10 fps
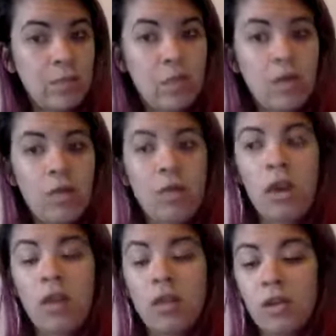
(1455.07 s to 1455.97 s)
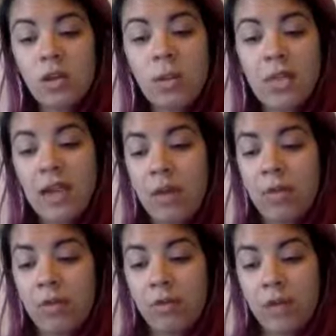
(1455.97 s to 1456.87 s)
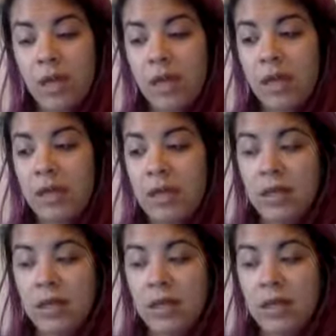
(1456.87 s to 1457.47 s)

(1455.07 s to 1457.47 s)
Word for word: So those are my top three